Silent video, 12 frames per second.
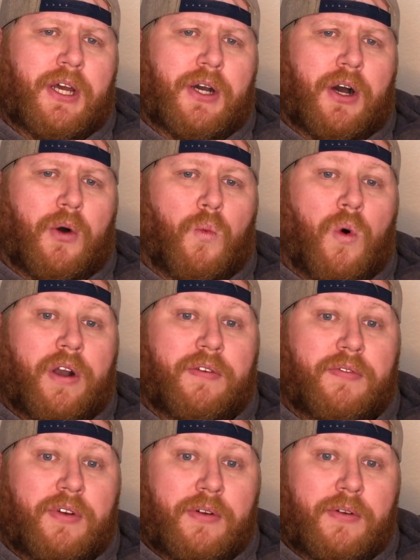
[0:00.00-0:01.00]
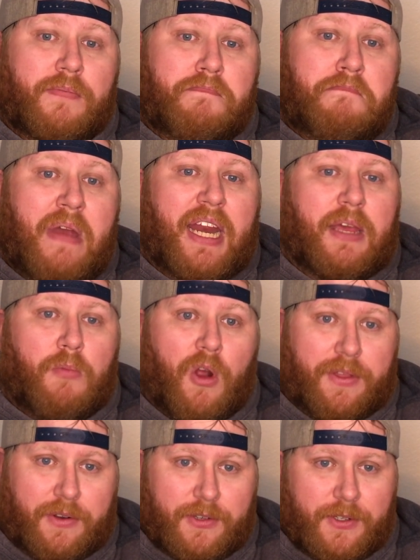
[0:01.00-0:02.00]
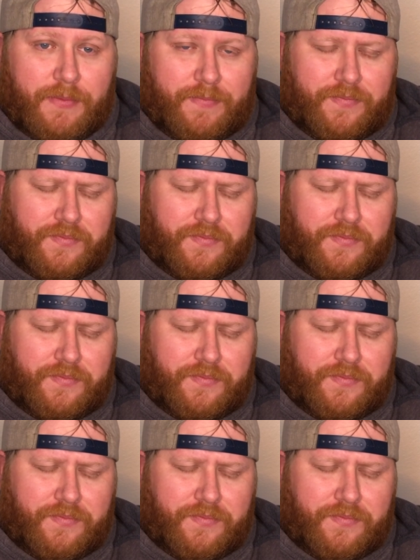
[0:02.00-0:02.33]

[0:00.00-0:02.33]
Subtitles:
one of many brothers.